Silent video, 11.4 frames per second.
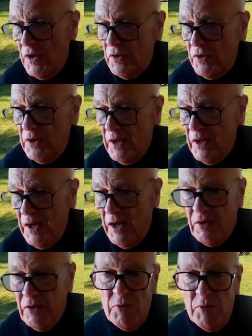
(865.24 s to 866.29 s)
looking at how
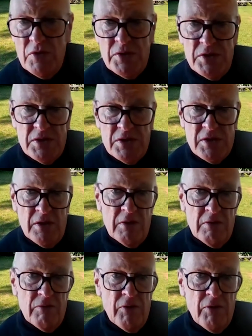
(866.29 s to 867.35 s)
communities can get
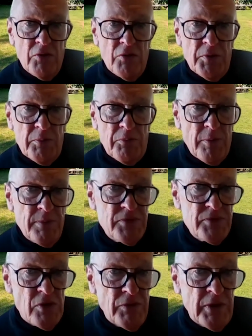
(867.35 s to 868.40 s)
involved in problem
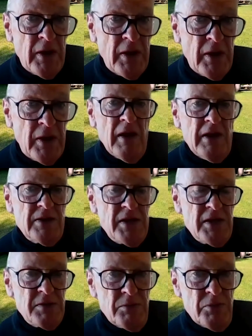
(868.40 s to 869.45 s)
solving and
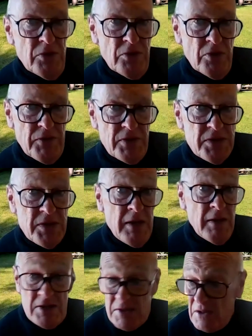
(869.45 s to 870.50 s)
take some burden off the state,
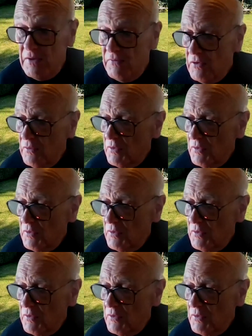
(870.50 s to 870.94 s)
that's the level at